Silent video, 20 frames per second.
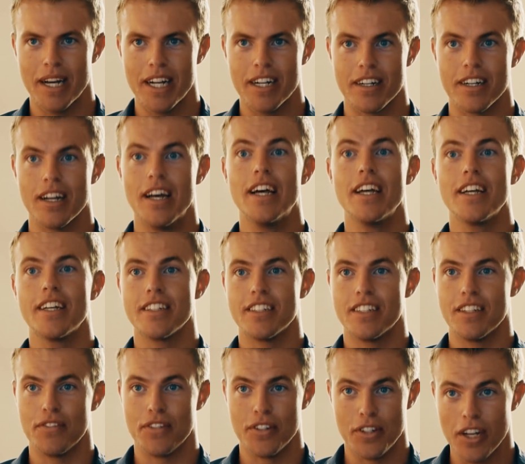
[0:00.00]
matter.
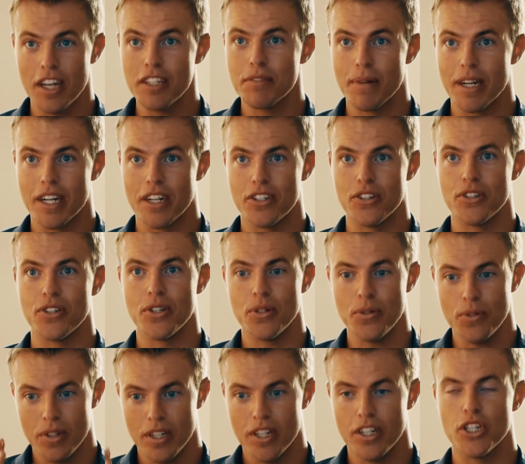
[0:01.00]
Because if it does matter to
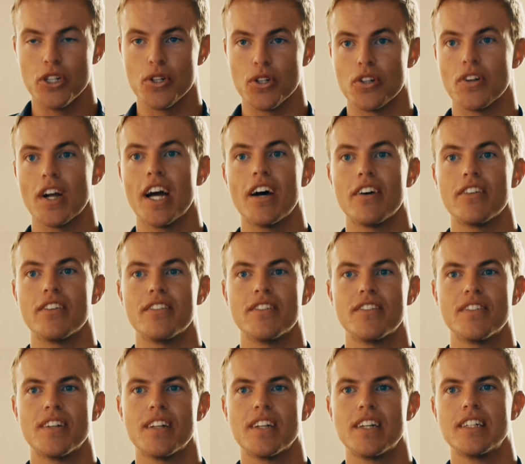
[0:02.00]
you, you'll drown.
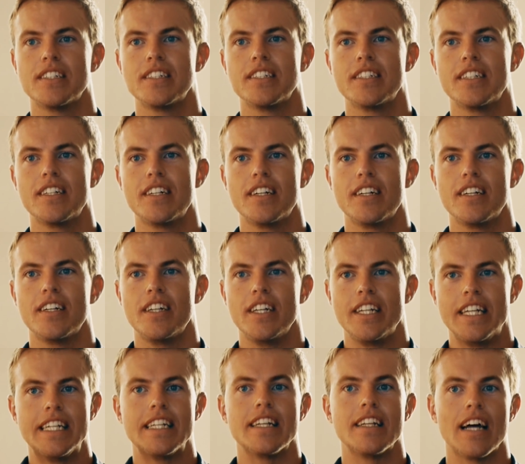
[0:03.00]

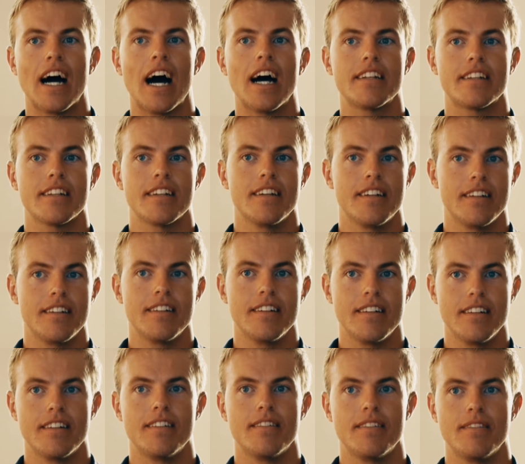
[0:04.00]
You need to not
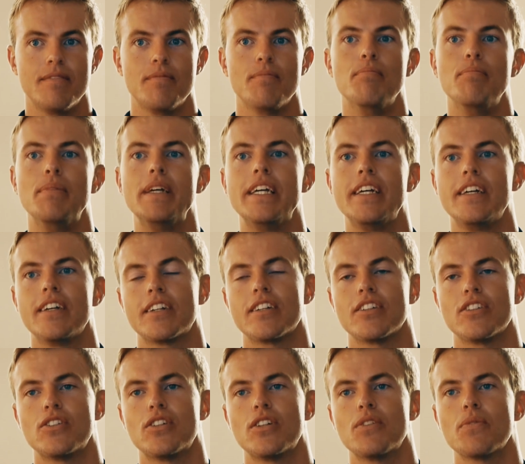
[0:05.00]
be
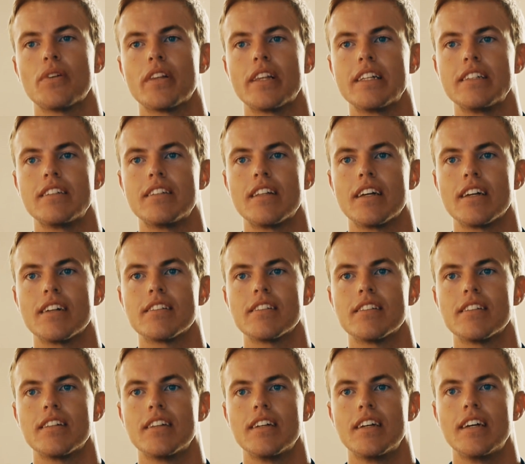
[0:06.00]
concerned with these things.
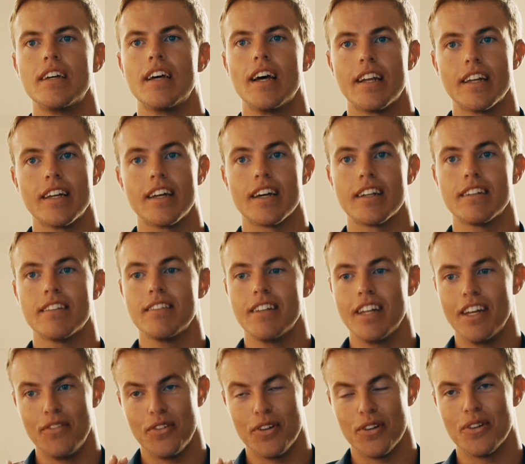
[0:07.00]
And again,
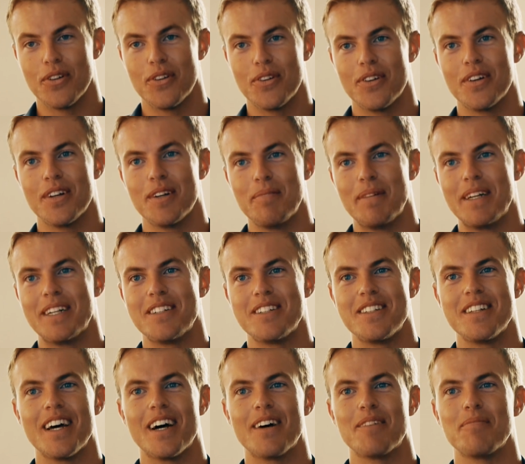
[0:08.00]
if you're 30
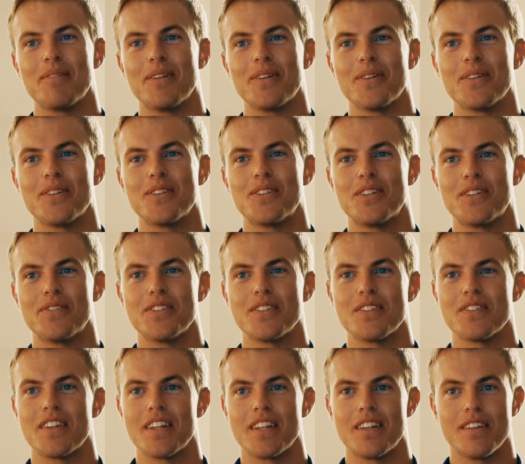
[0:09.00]
meters down below the surface
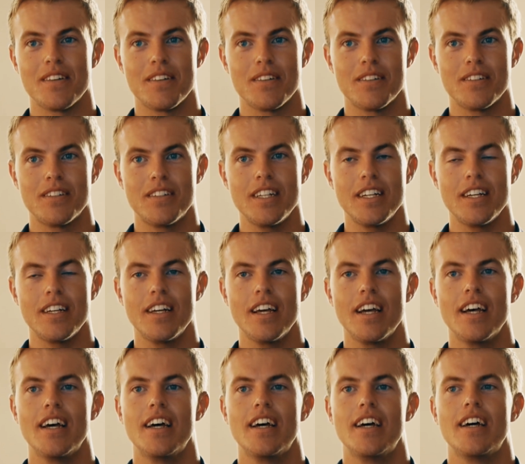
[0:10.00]
of the sea,
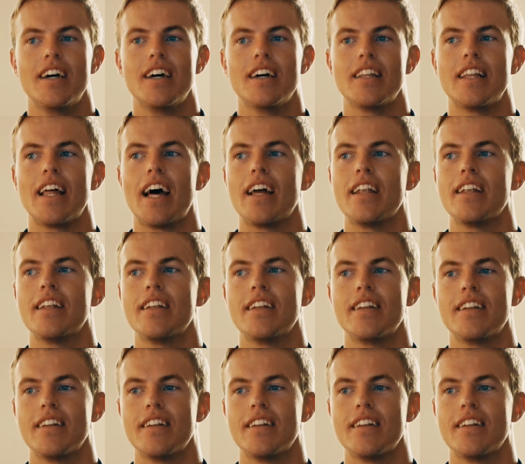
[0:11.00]
then